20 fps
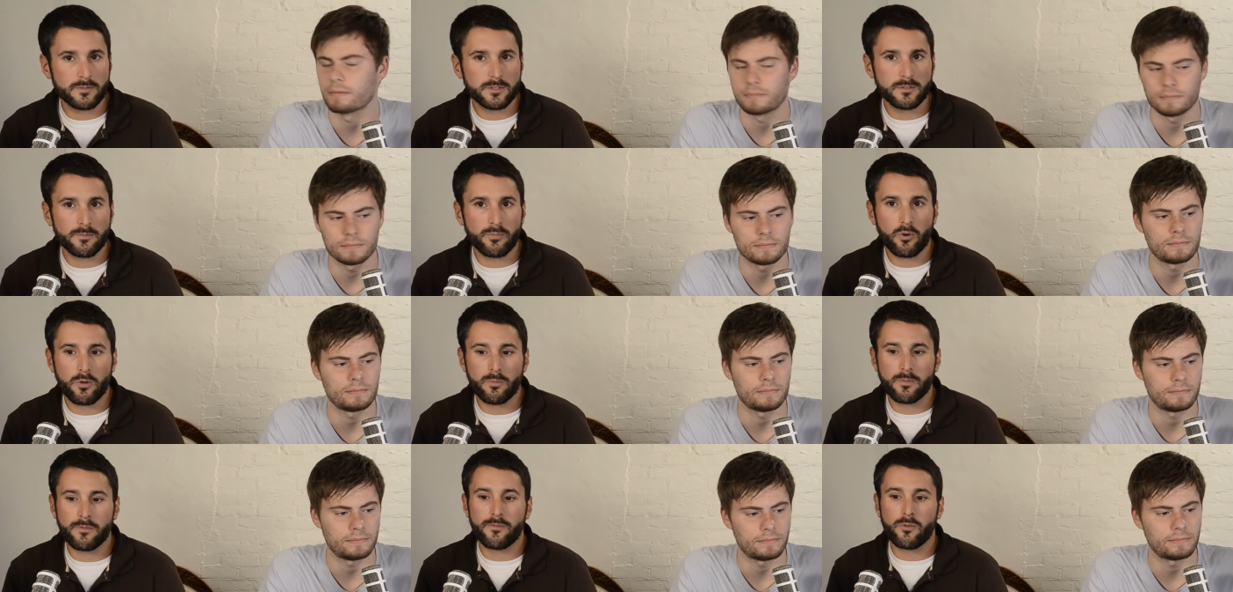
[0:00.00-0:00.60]

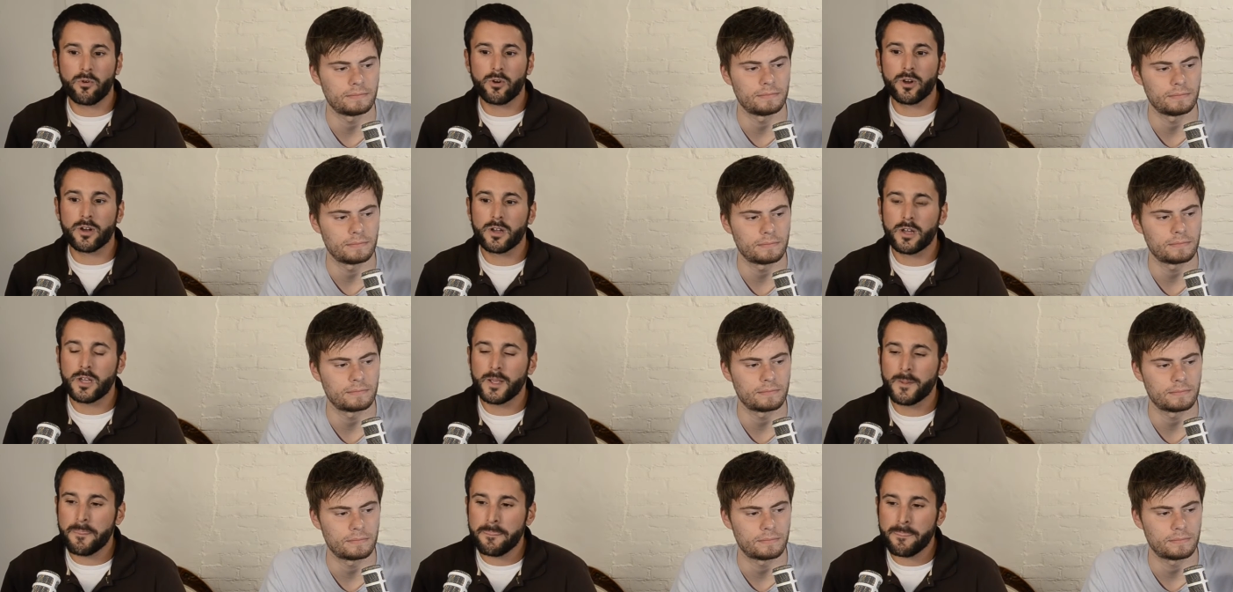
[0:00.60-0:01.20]
Speaker 1: support before.
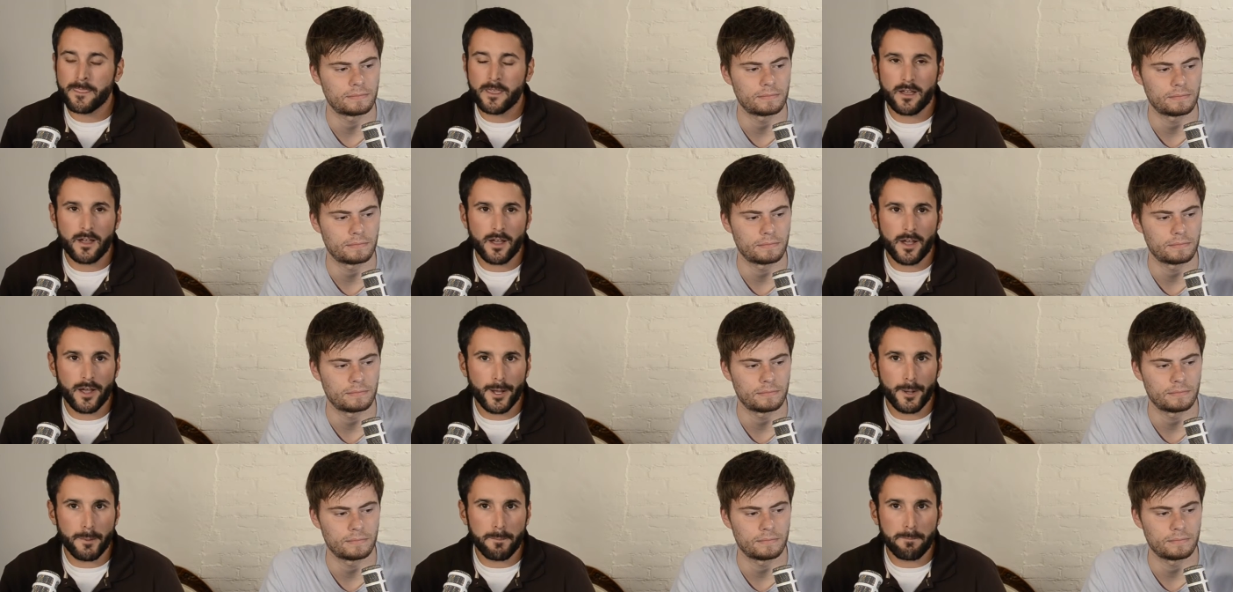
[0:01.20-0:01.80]
Mm-hmm.
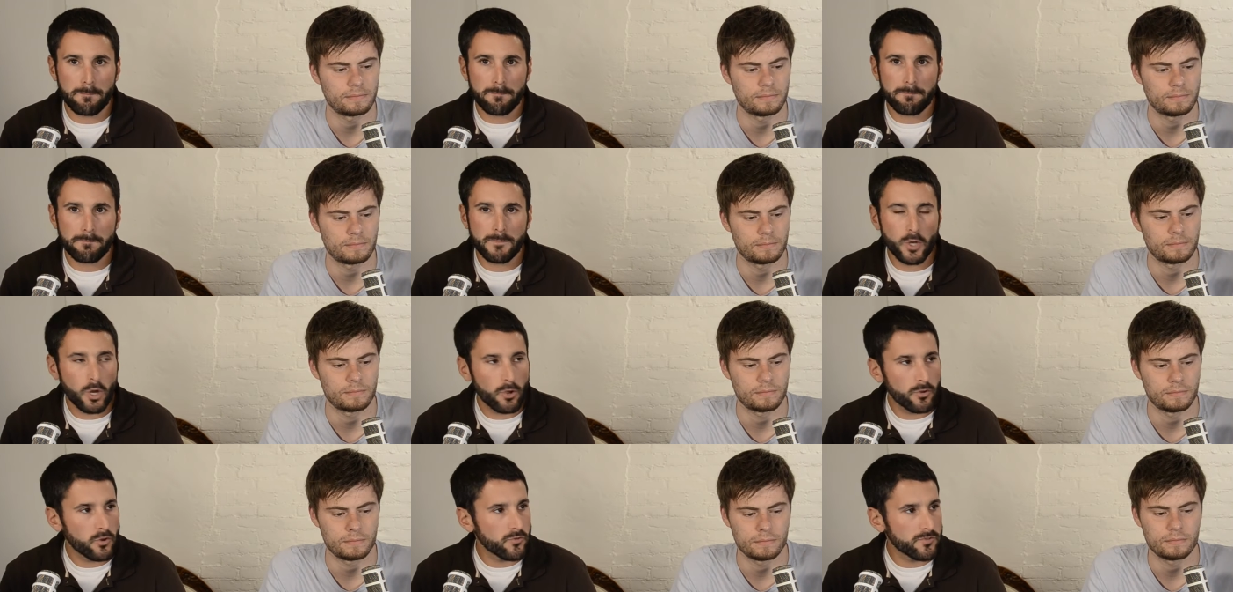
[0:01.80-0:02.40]
Um, you
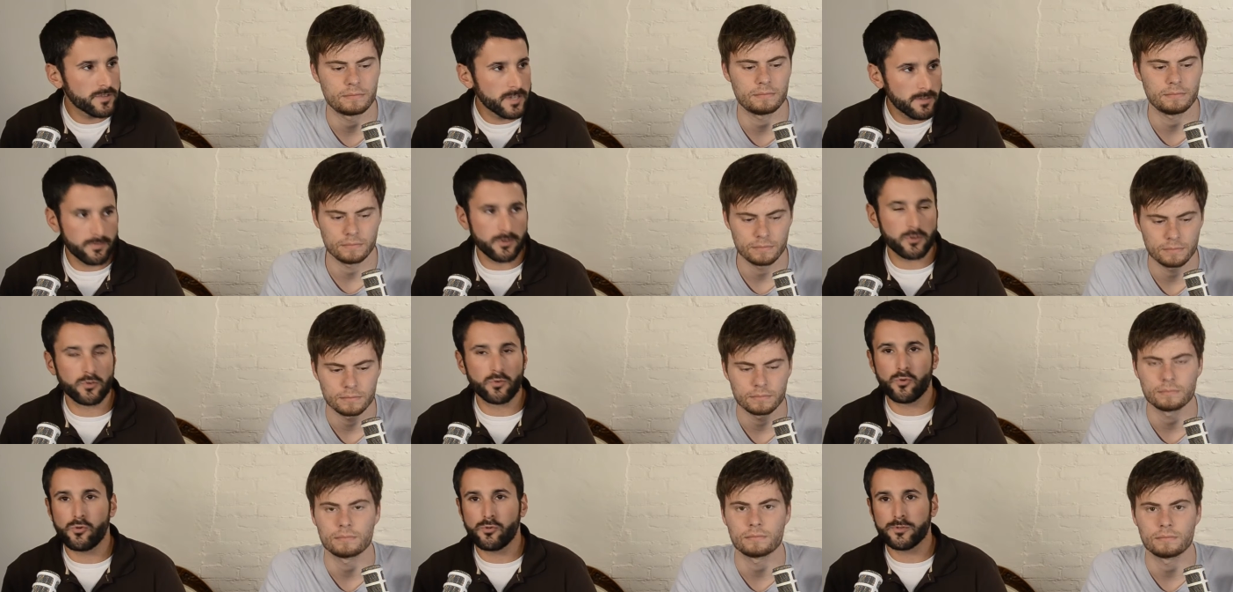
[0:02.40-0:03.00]
know, your
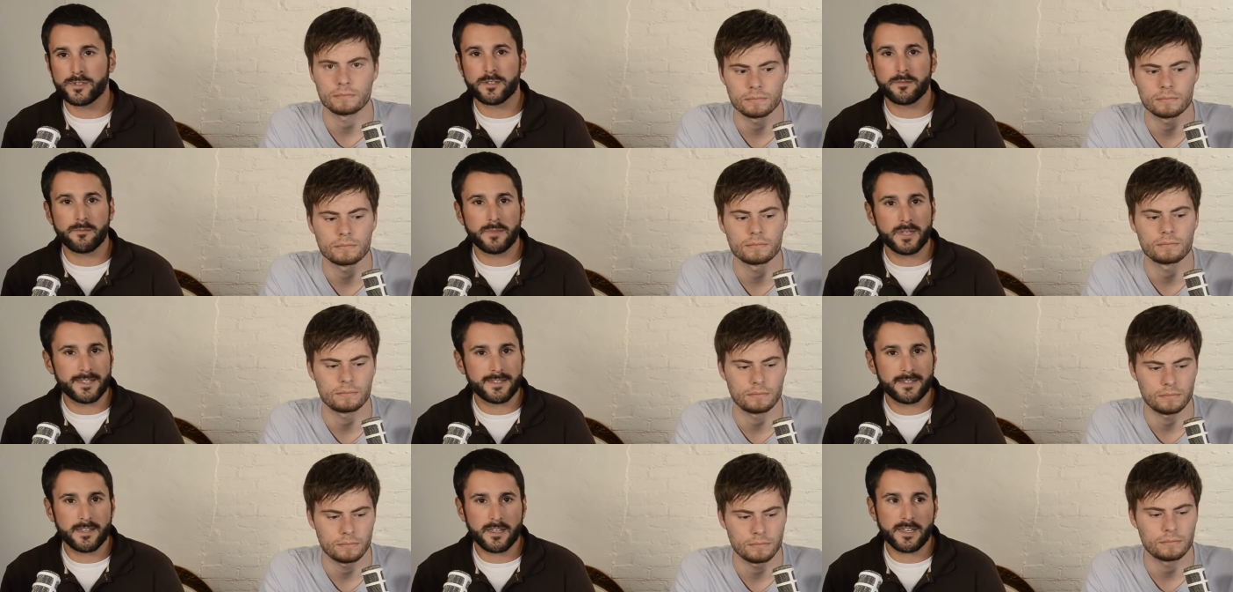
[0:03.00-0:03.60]
typical submit
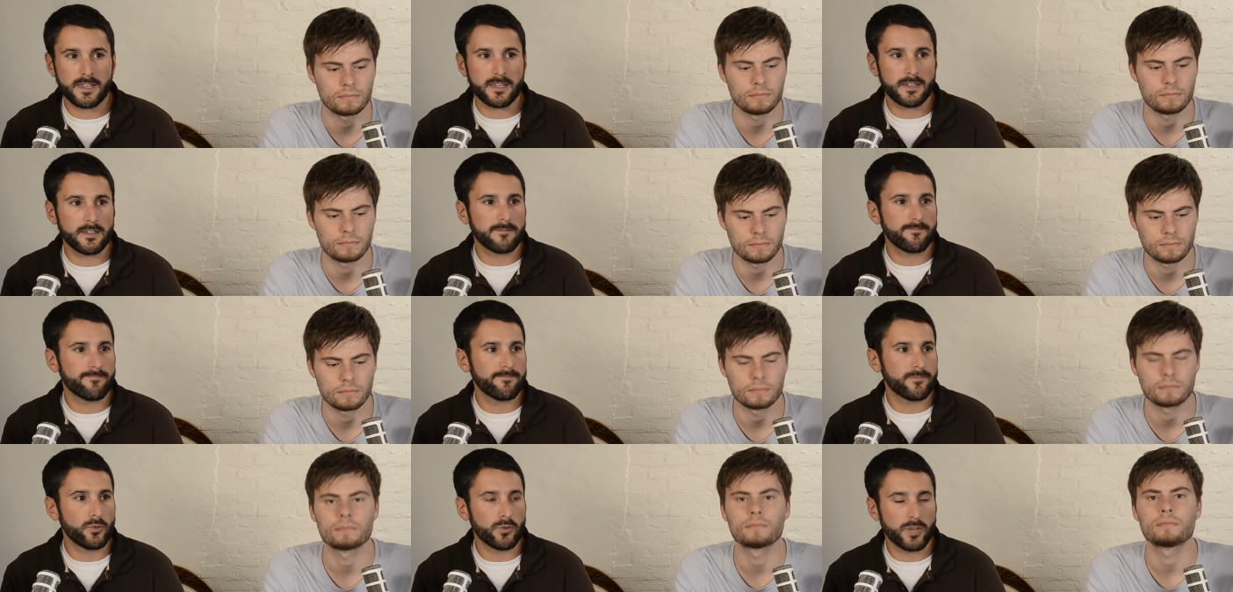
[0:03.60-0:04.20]
a
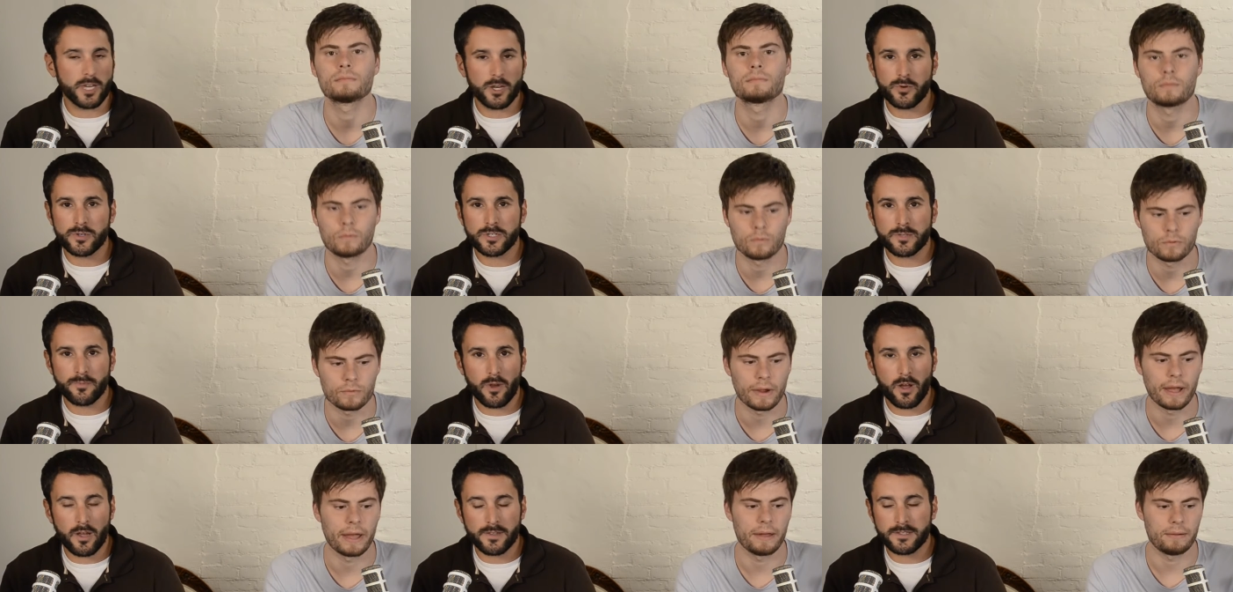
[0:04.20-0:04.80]
ticket, you'll get a
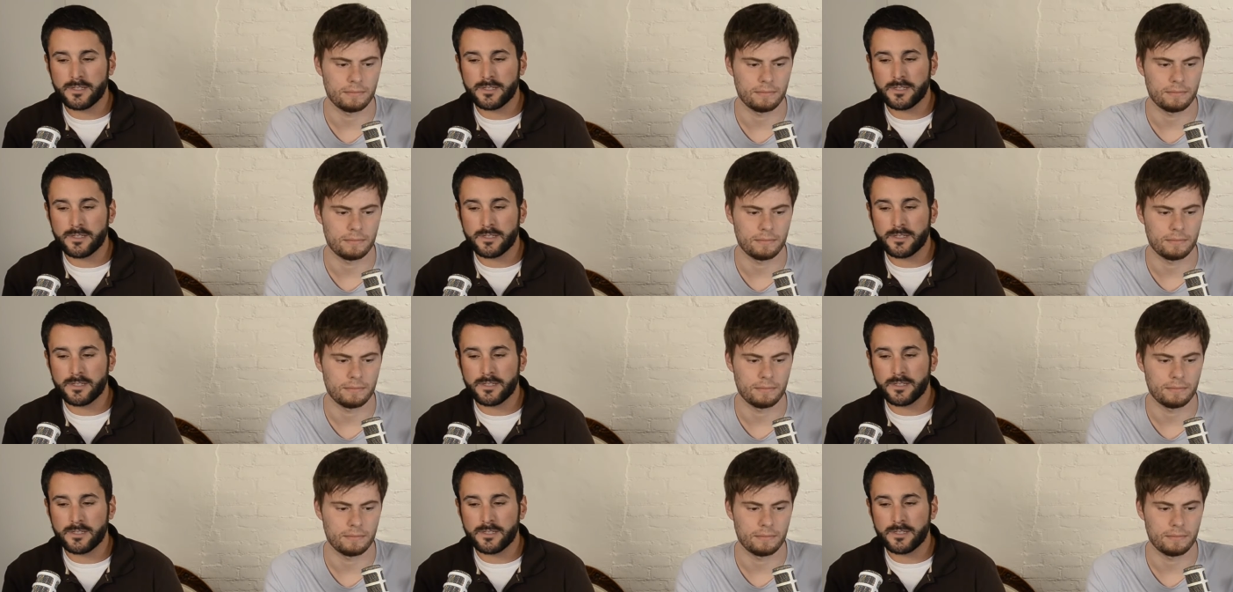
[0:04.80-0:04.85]
response.